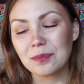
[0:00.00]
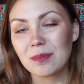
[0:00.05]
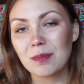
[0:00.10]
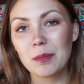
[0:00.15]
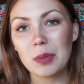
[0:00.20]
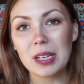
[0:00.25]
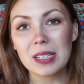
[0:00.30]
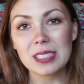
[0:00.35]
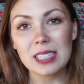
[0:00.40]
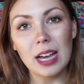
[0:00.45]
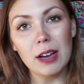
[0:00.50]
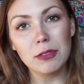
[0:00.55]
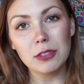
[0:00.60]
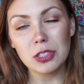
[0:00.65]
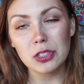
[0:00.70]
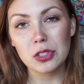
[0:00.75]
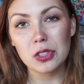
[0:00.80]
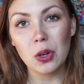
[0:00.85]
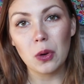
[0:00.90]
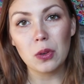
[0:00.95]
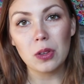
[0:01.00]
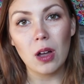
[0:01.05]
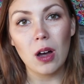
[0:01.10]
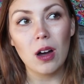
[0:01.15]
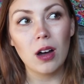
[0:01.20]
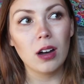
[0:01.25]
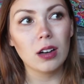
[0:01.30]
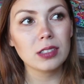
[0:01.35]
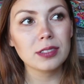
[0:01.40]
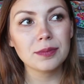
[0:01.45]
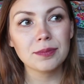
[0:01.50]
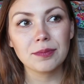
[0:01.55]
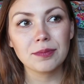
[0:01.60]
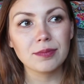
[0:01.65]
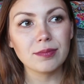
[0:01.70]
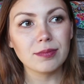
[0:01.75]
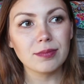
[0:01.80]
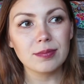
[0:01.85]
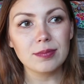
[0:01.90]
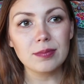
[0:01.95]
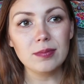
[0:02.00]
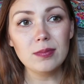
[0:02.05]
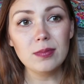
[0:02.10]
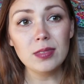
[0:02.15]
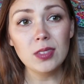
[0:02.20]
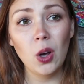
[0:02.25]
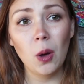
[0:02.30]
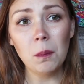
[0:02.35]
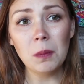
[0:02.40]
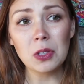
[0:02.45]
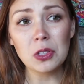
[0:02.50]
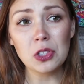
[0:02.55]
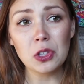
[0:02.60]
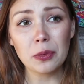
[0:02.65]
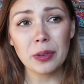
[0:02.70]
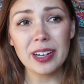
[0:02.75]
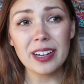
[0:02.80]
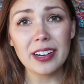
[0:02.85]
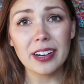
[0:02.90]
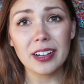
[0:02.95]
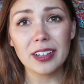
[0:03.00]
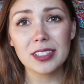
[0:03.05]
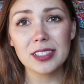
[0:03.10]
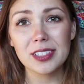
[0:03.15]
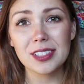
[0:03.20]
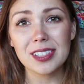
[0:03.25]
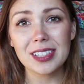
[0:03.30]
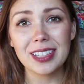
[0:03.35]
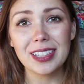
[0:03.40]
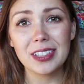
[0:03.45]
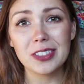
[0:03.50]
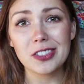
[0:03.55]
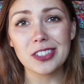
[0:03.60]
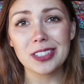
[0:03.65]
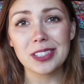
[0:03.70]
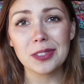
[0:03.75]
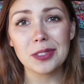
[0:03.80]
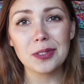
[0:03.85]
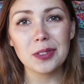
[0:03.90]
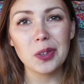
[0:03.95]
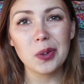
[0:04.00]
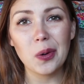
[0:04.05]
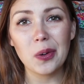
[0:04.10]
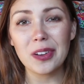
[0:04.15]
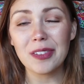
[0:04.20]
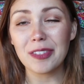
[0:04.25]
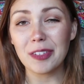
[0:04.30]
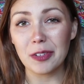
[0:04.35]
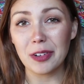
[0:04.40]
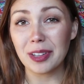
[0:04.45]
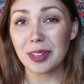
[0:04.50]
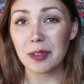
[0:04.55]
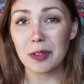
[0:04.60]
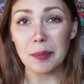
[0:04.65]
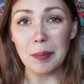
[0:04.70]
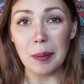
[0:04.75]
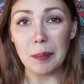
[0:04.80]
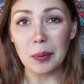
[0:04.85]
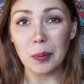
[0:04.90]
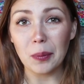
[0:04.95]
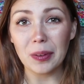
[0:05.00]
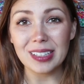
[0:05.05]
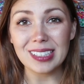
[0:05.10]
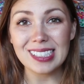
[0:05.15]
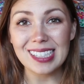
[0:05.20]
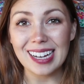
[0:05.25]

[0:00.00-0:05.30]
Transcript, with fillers: because after so long, almost three years, you just, you don't even really remember what it